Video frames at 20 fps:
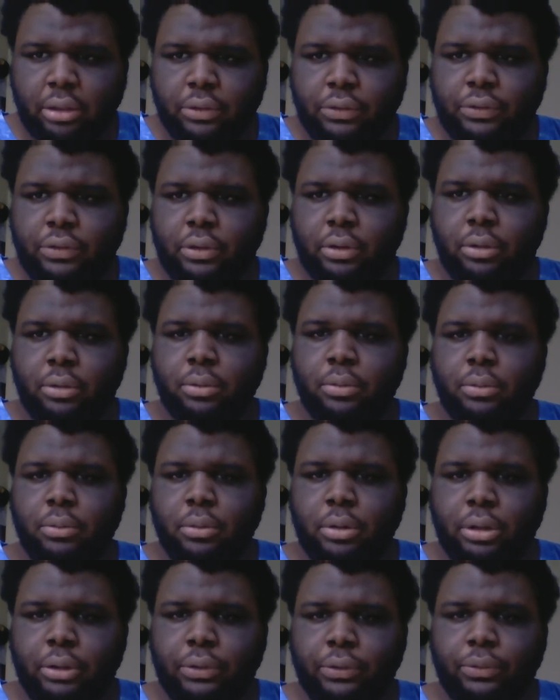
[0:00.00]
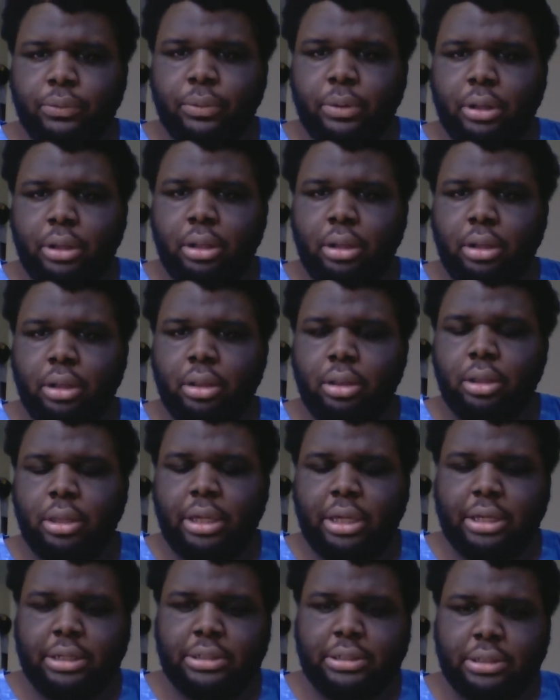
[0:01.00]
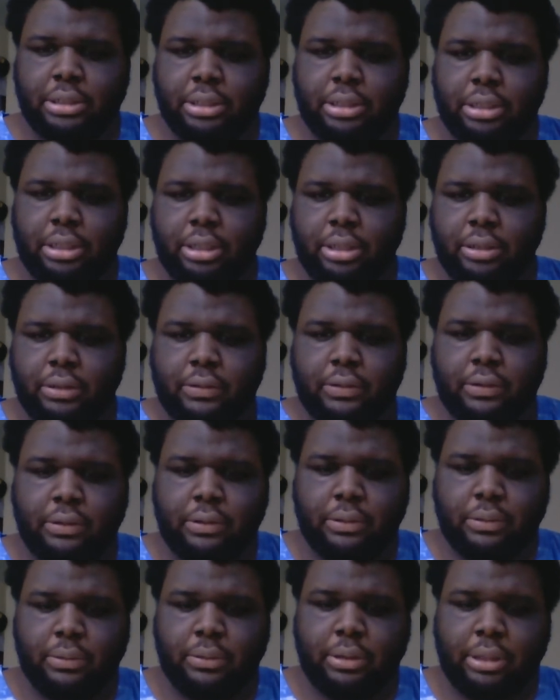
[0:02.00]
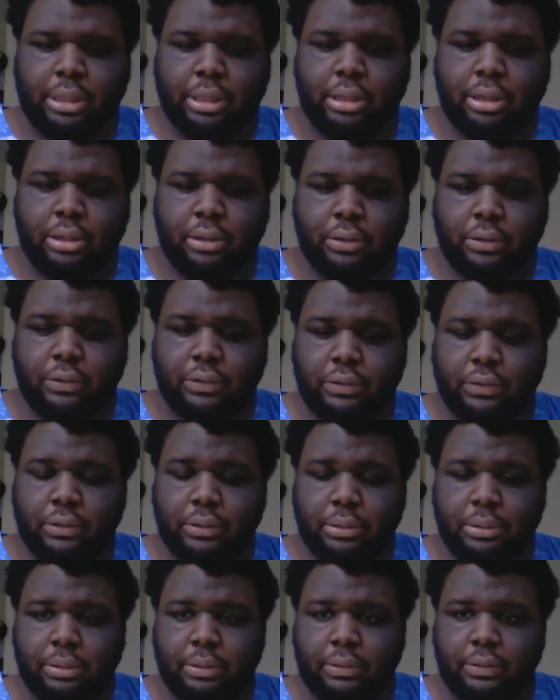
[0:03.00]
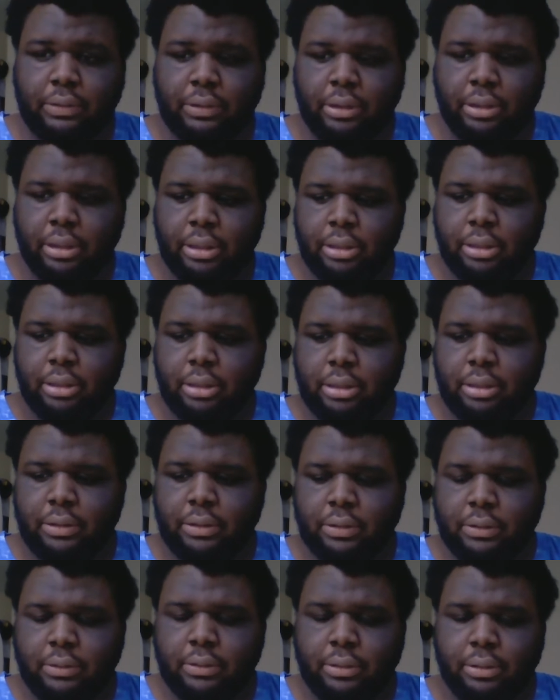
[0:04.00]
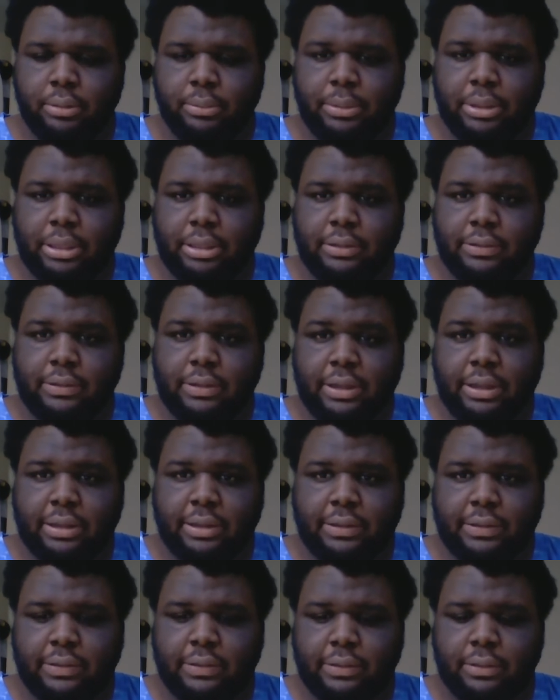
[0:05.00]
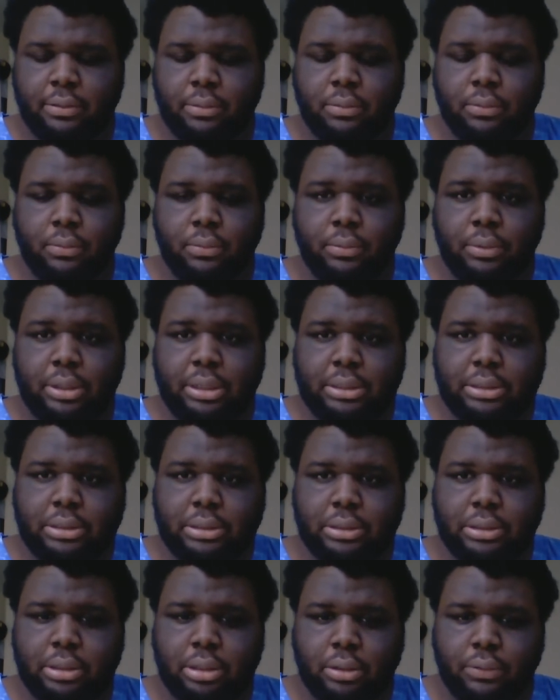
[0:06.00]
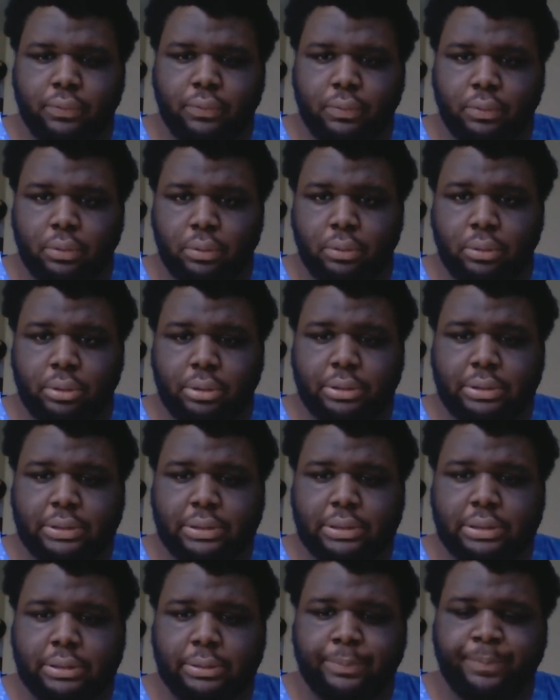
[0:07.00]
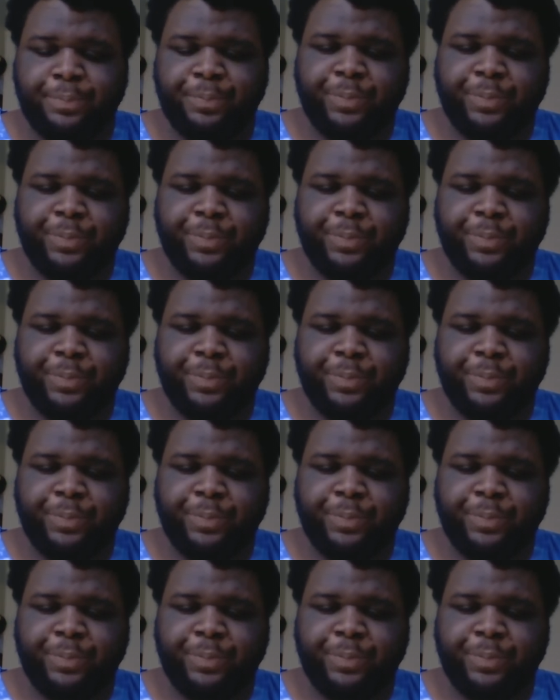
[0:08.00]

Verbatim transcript: So Roswaal actually told the other students that there are going to be a test, which, of course,